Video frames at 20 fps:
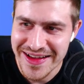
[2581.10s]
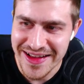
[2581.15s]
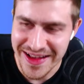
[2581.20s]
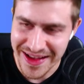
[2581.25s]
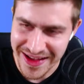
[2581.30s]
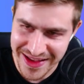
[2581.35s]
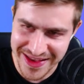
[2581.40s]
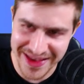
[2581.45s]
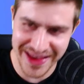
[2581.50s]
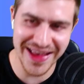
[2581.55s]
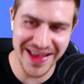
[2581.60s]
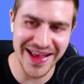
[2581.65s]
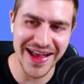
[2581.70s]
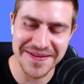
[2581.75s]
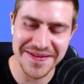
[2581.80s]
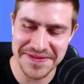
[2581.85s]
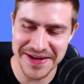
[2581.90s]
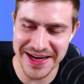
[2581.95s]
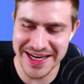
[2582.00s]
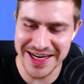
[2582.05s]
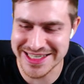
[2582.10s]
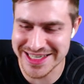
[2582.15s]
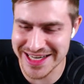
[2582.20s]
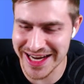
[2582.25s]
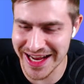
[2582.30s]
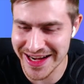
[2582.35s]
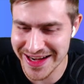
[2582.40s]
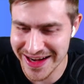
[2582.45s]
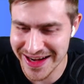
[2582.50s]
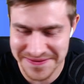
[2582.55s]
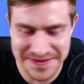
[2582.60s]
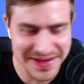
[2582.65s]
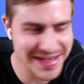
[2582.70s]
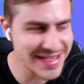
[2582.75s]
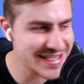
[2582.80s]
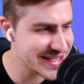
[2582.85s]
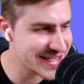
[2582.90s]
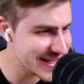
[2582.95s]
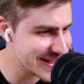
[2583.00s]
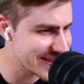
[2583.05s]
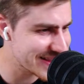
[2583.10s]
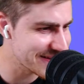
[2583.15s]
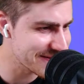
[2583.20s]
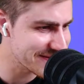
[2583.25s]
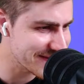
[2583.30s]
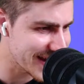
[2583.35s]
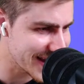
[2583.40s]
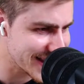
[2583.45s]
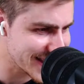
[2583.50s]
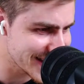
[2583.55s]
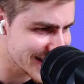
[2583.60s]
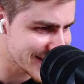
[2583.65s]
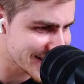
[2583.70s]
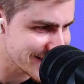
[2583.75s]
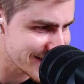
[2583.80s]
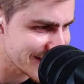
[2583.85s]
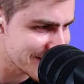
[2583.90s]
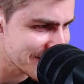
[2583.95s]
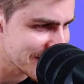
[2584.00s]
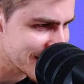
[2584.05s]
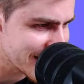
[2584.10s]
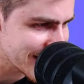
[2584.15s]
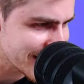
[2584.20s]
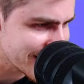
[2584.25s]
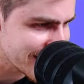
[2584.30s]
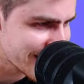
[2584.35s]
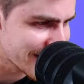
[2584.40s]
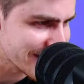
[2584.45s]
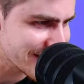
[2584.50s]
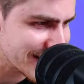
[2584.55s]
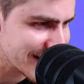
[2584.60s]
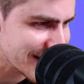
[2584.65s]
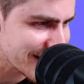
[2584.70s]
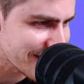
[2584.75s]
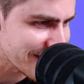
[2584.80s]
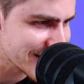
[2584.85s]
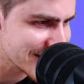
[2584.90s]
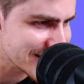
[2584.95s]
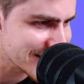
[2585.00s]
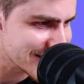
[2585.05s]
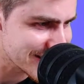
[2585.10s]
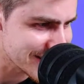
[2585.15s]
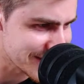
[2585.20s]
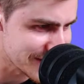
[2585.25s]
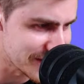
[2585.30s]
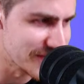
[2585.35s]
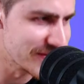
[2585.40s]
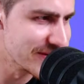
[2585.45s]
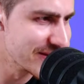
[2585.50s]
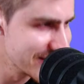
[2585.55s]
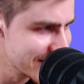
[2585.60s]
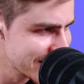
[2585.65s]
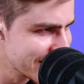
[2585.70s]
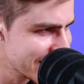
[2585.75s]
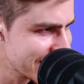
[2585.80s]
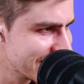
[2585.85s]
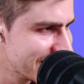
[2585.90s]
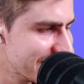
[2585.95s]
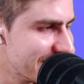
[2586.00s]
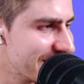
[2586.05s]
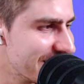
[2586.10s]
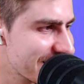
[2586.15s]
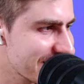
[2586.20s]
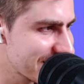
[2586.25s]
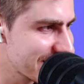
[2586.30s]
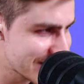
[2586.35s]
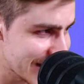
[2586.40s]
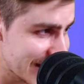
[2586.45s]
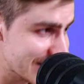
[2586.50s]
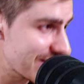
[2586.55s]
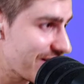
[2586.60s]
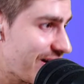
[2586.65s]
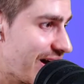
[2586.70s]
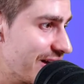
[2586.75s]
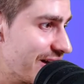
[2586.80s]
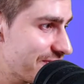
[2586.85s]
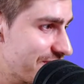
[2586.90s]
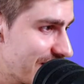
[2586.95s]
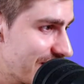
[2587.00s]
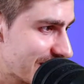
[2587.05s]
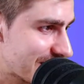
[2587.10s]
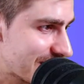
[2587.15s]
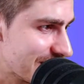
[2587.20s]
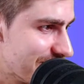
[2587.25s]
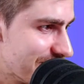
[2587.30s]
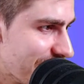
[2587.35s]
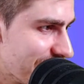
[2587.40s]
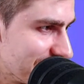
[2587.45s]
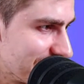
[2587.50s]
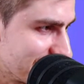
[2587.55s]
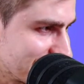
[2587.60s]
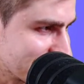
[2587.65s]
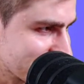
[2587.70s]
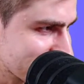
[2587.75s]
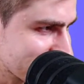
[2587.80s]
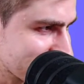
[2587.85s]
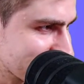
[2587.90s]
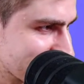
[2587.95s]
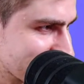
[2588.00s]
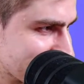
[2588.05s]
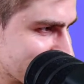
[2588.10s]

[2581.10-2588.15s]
Okay, I appreciate the fact that you admit it. You don't really know what to do. Because that's how I feel at the moment.